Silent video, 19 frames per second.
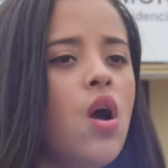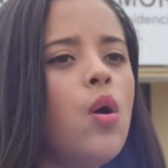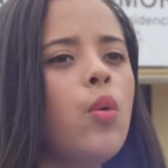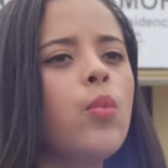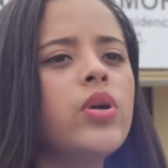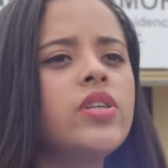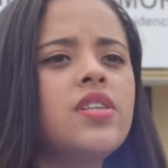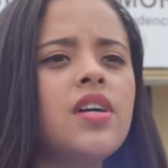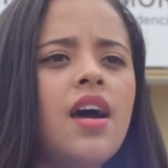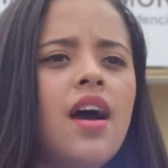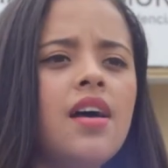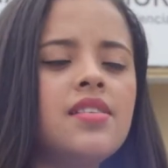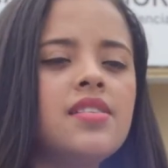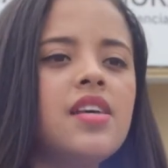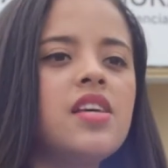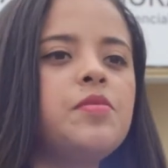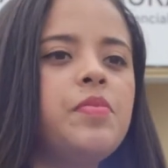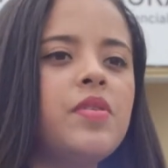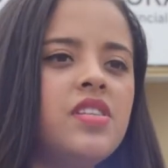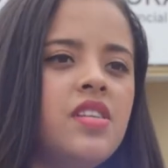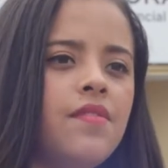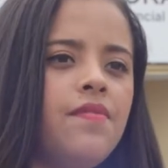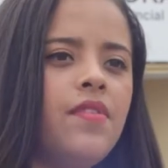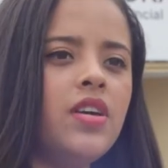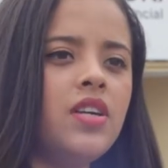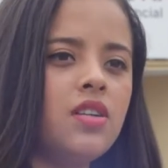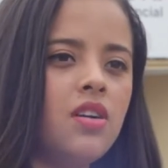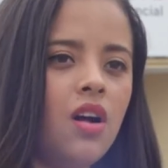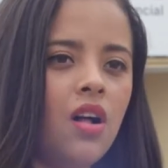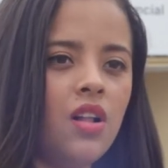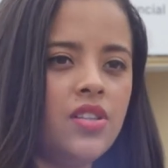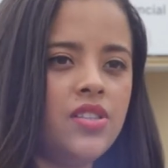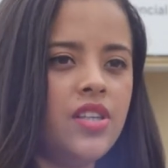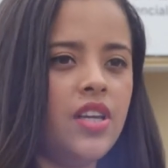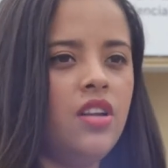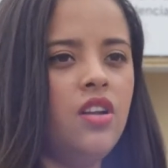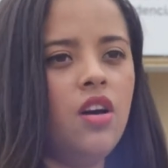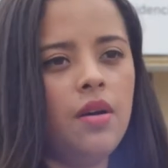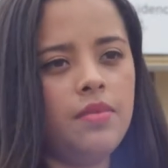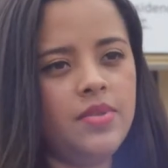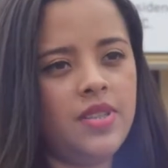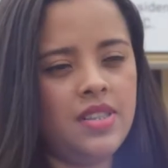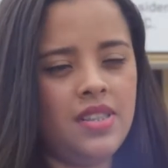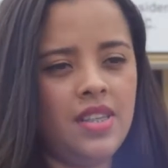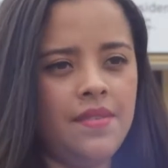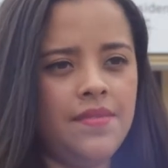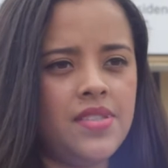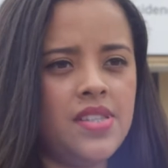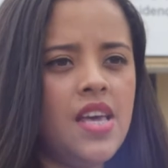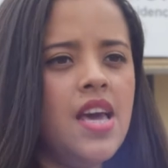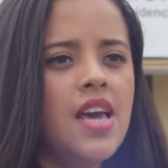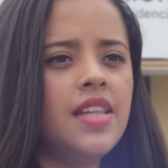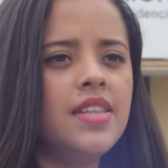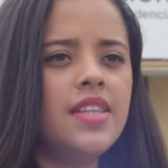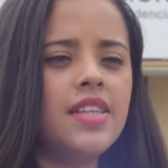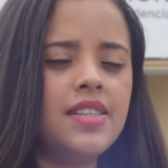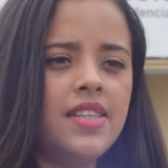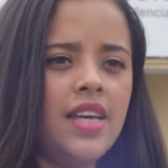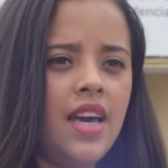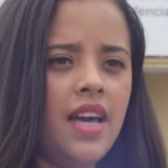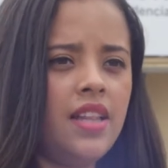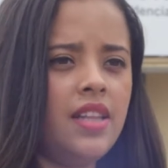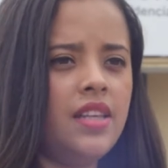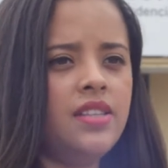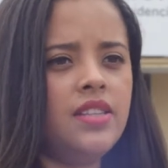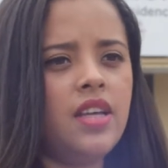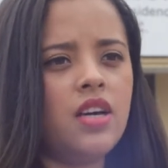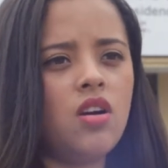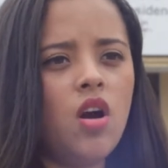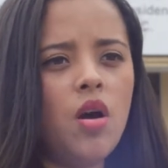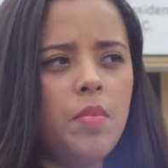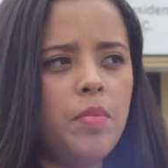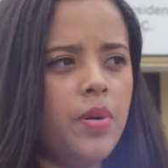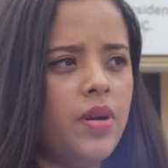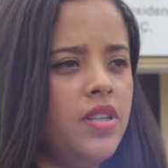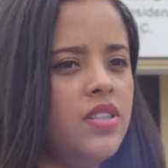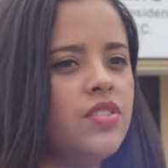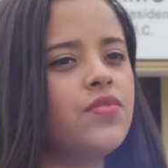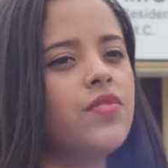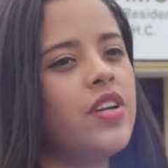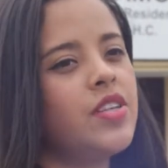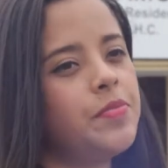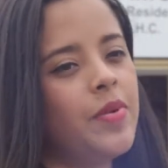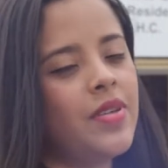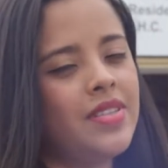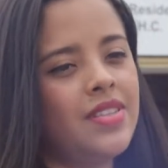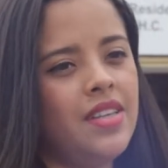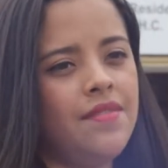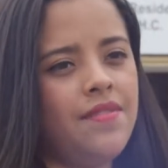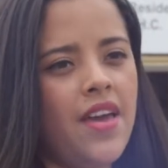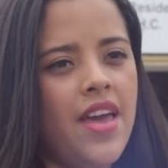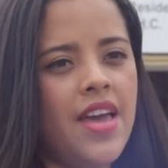which has specific goals and objectives detailed in the company's respective